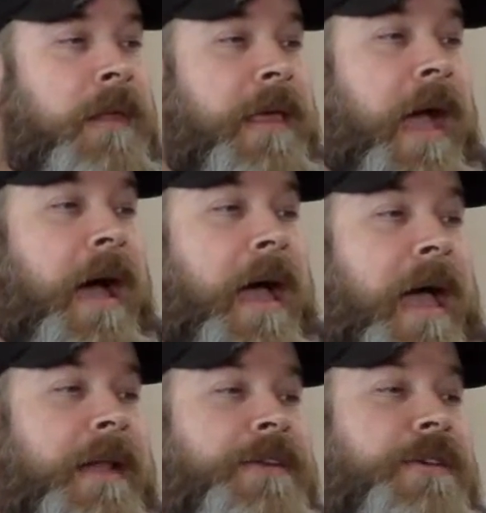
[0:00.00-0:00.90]

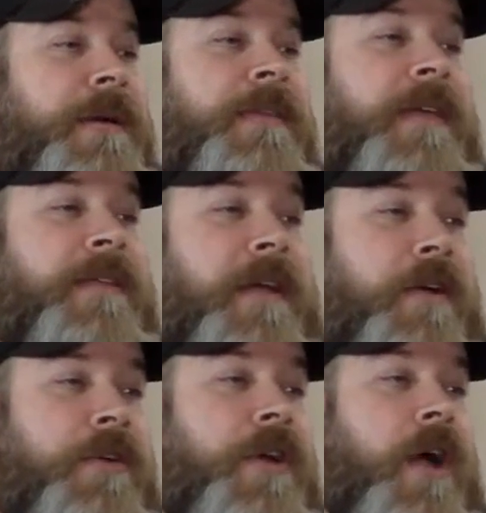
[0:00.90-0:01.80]
yeah, and Cherie says like
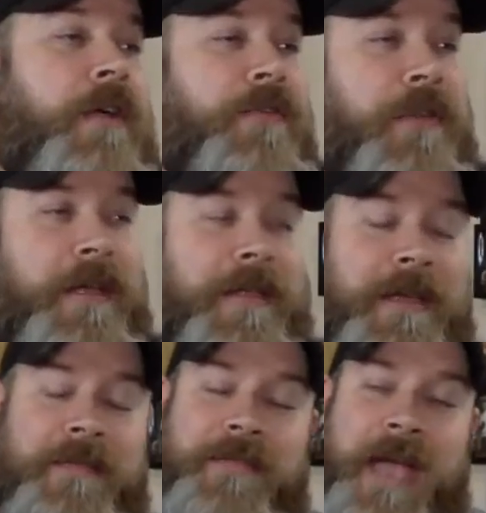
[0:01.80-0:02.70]
her dogs
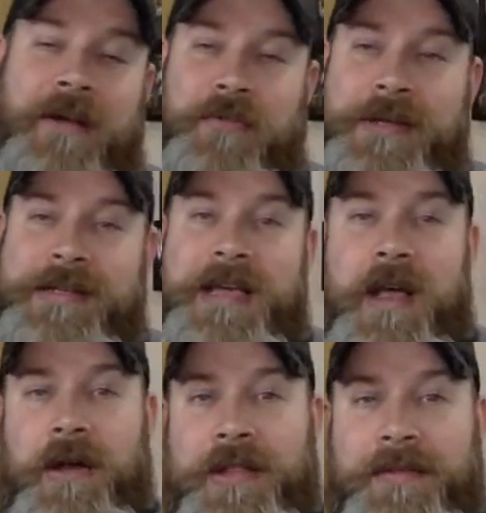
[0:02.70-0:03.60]
they actually dig
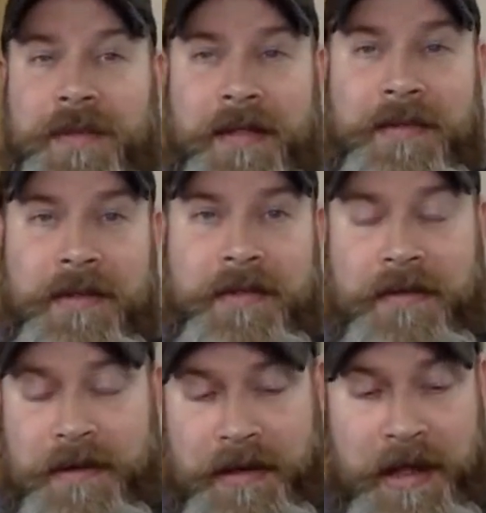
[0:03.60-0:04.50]
under the fences.
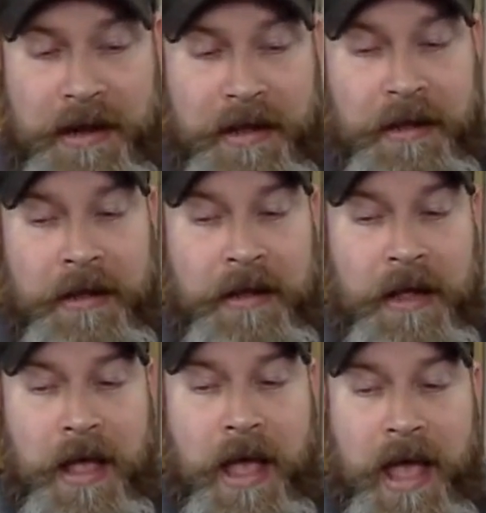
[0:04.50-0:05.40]
That's Nikita,
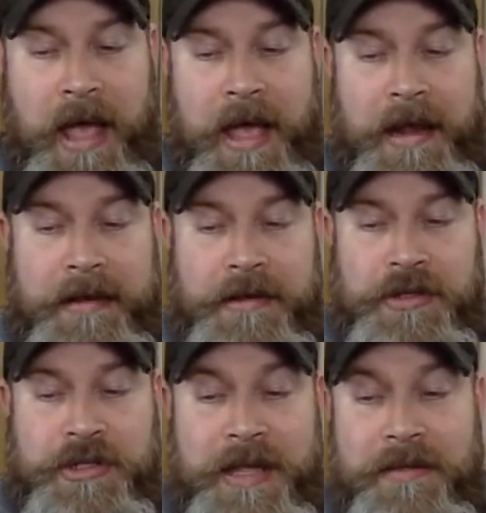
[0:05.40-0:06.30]
and
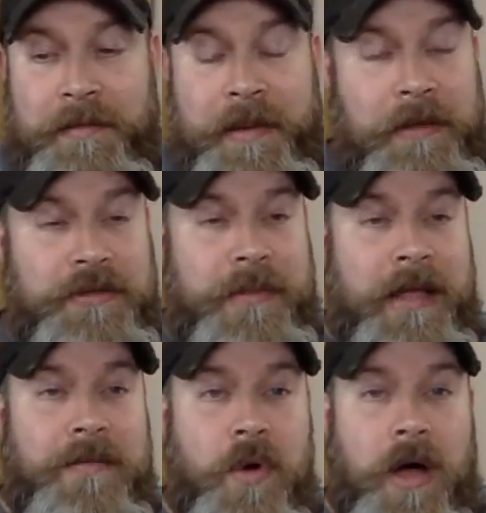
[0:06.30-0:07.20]
she's a Belgian
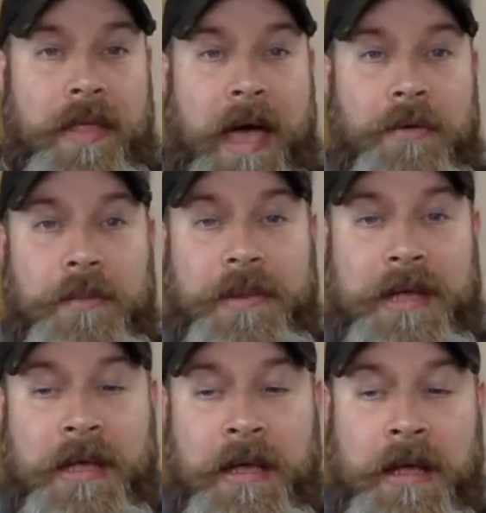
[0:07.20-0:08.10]
Malinois. That would
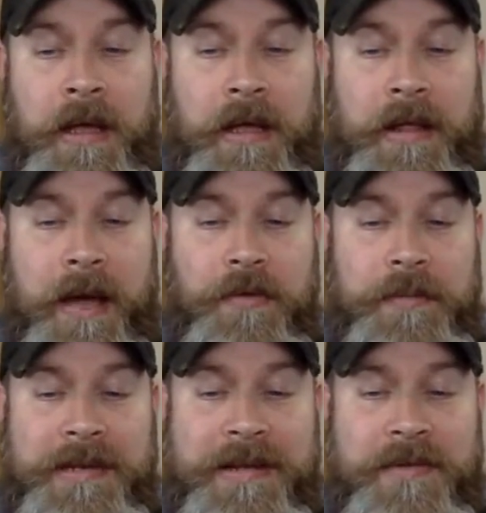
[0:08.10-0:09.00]

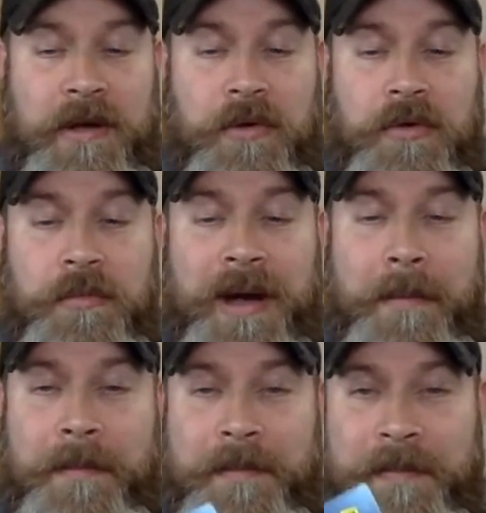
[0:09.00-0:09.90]
be difficult. Ooh,
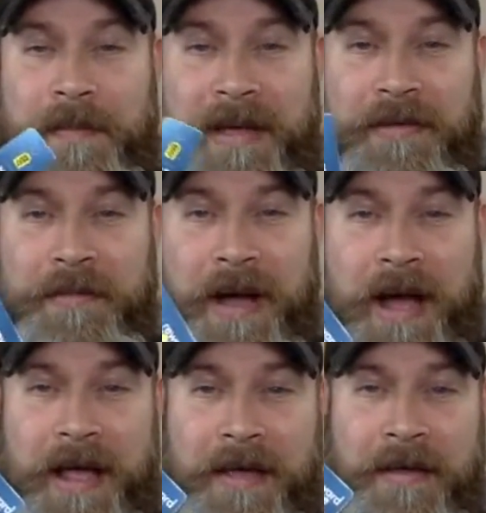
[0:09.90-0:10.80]
my Best
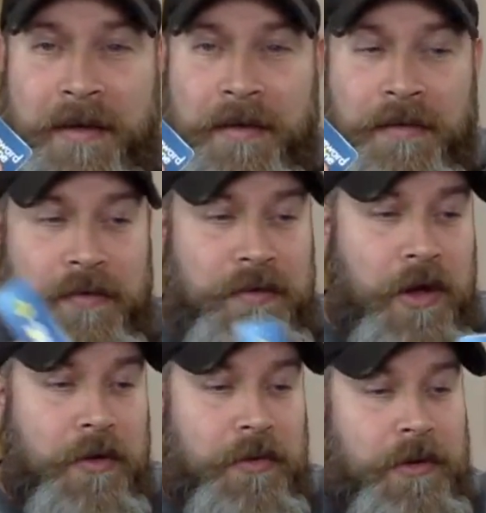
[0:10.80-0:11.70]
Buy
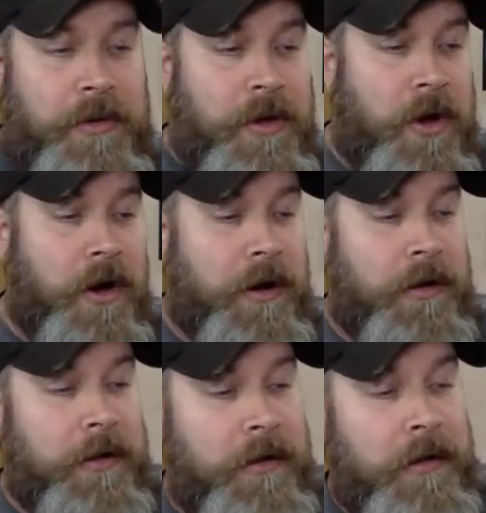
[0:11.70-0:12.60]
zone card.